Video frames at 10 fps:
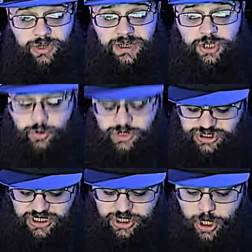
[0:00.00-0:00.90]
to do is you
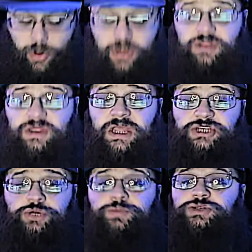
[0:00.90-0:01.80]
need to go into the
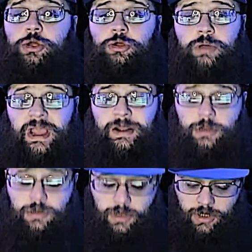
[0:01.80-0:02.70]
superstar creator,
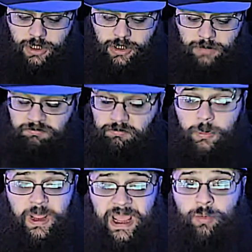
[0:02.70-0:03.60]

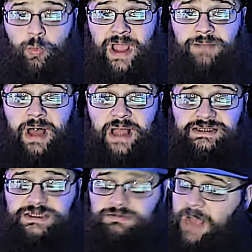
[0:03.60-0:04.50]
hit
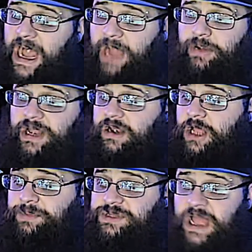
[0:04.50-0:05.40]
randomize. I would hit it a
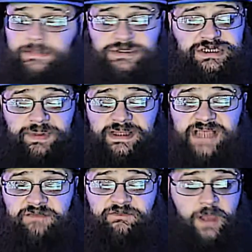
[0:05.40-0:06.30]
couple times just to be
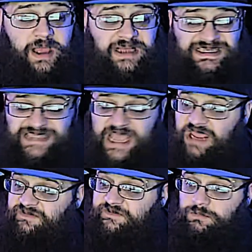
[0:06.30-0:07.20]
safe.
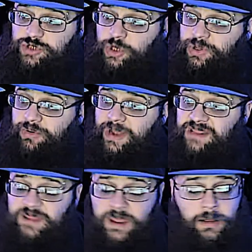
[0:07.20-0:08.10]
Save, don't do
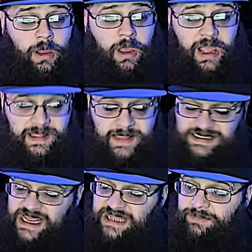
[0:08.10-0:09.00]
anything, and then
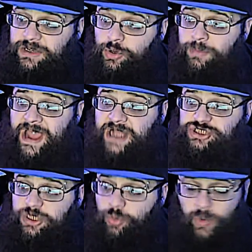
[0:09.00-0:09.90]
take them into a
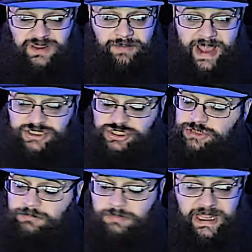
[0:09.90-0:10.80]
match, win the match.
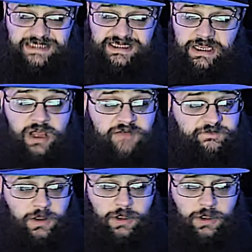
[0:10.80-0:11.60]
Easy enough.